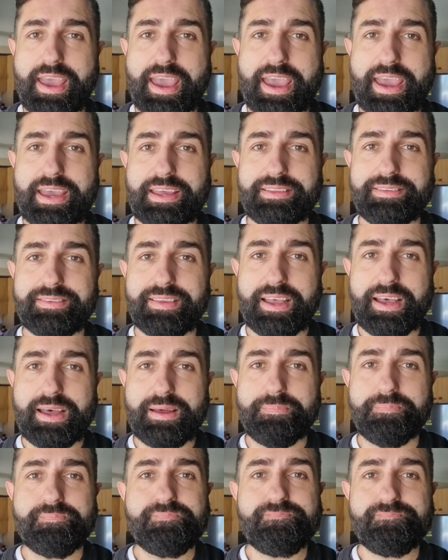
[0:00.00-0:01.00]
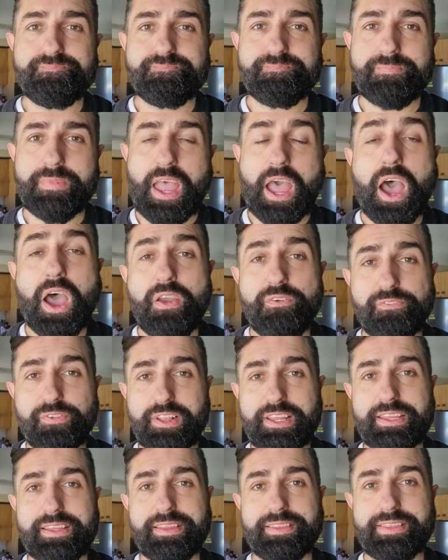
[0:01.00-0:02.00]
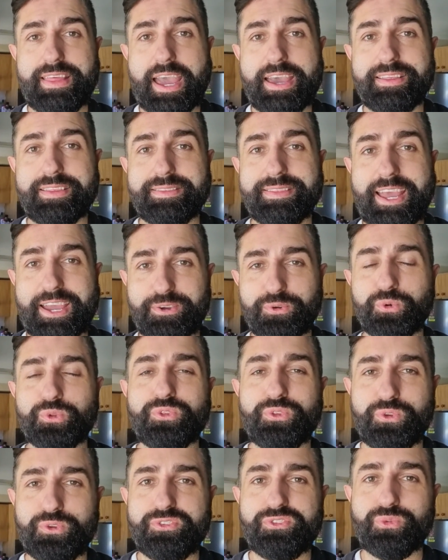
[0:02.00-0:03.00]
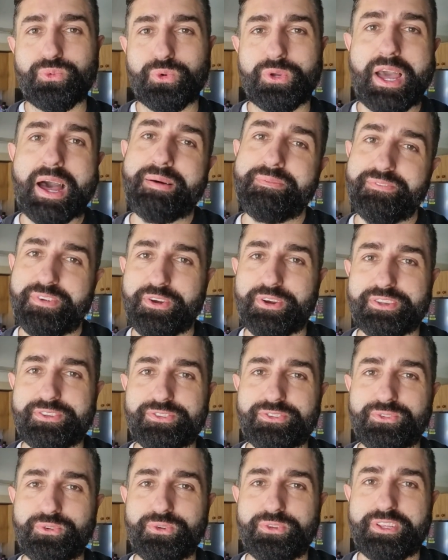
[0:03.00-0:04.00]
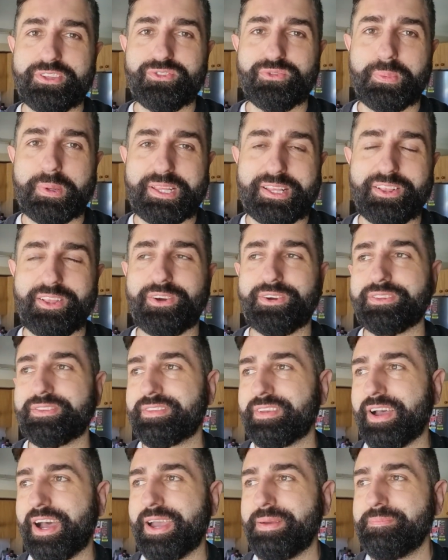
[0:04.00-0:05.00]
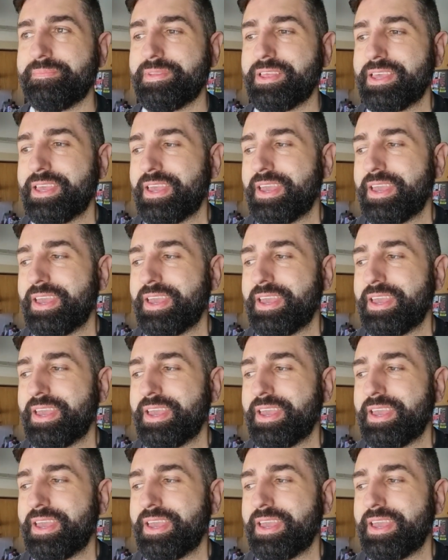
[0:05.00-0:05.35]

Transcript: And hopefully that good news will come very soon. It's been a long time.